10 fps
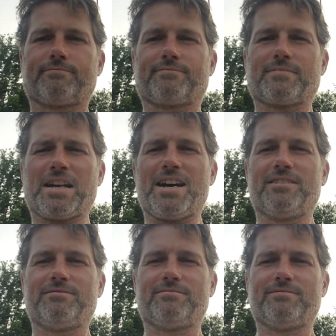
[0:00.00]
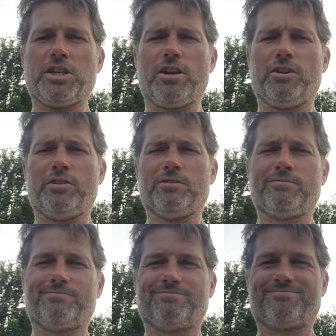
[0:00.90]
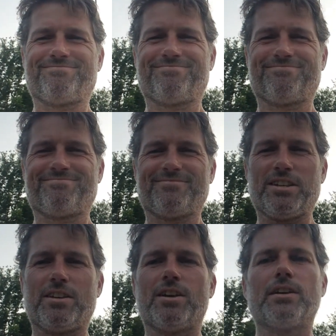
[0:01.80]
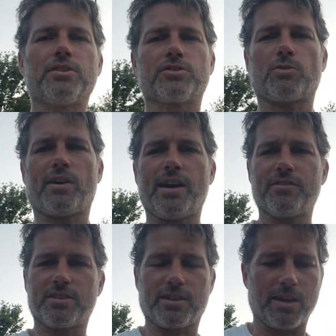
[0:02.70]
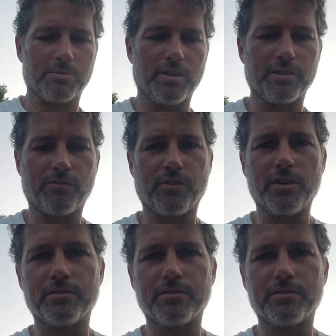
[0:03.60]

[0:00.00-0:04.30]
Hi, how are you? So I have this camera on the front